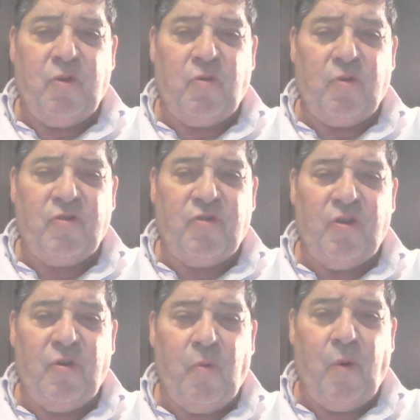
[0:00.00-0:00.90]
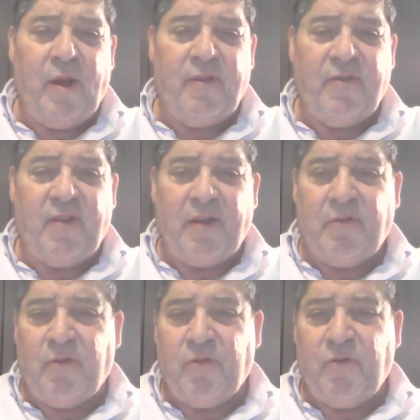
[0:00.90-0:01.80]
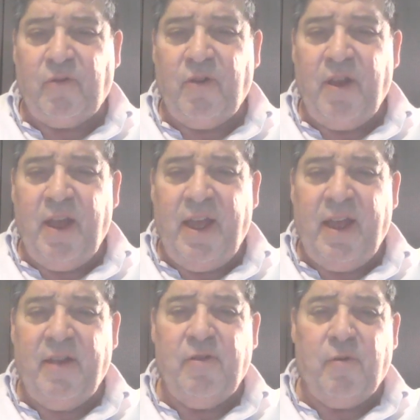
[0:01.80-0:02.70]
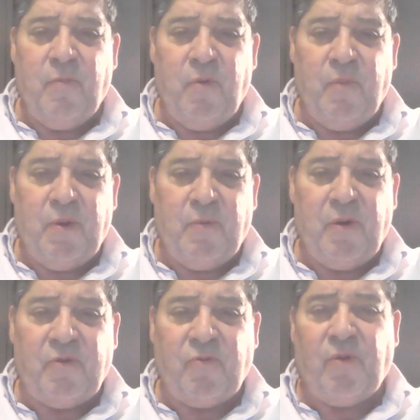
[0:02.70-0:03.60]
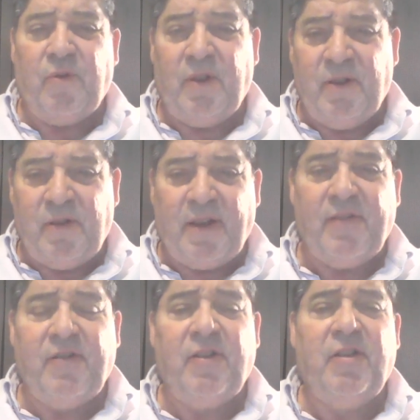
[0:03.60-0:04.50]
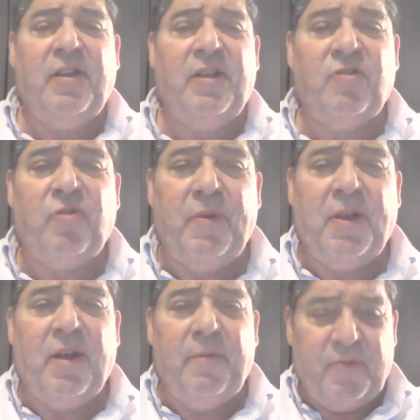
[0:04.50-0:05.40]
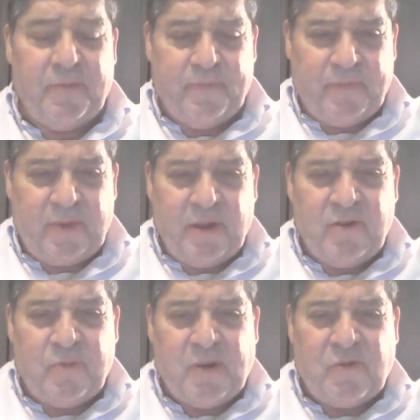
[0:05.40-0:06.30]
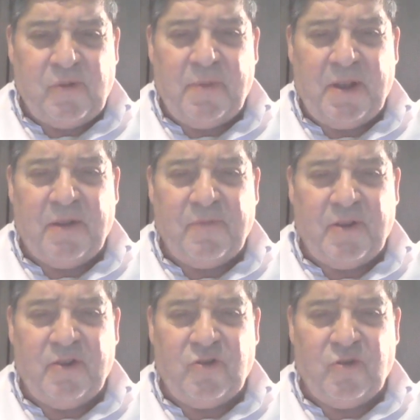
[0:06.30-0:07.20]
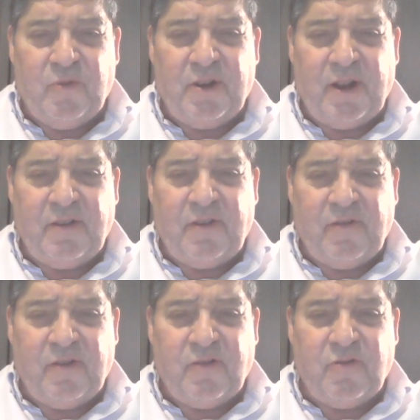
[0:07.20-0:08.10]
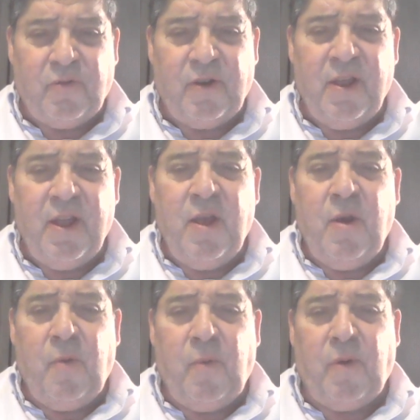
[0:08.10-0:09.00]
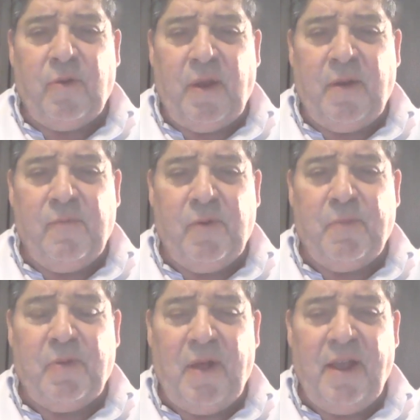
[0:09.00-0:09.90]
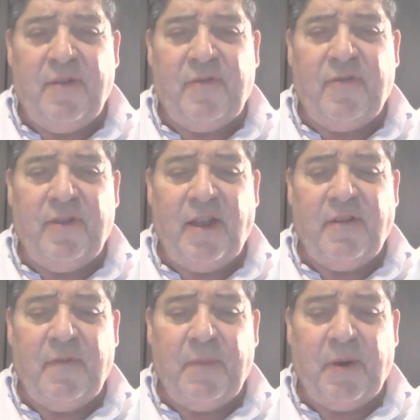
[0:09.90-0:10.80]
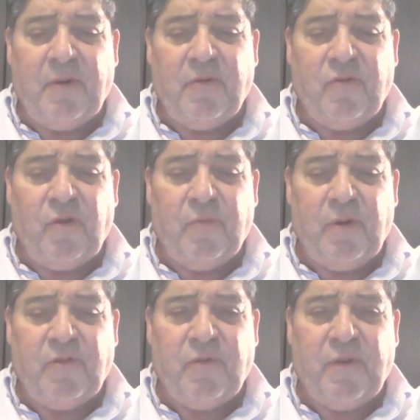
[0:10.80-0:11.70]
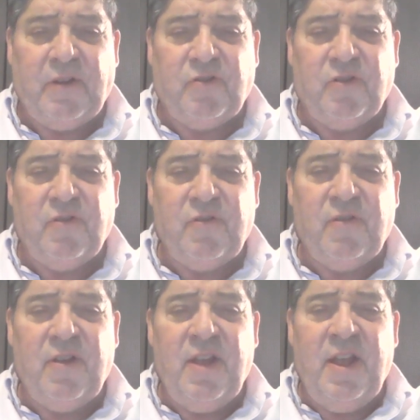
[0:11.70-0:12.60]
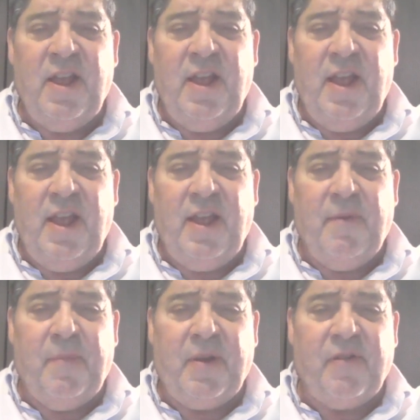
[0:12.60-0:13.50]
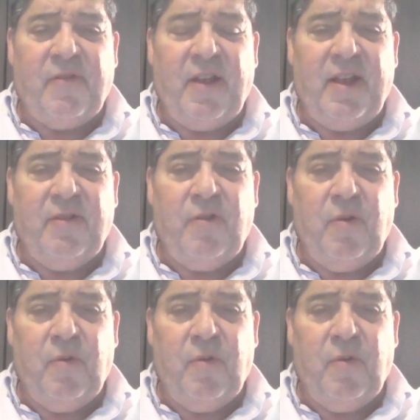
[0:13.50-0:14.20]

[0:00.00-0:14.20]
Christian white settlers and their movement westward. And like I said, the issue becomes an issue in the 19th century, where they would place Native Americans on reservations, and because they didn't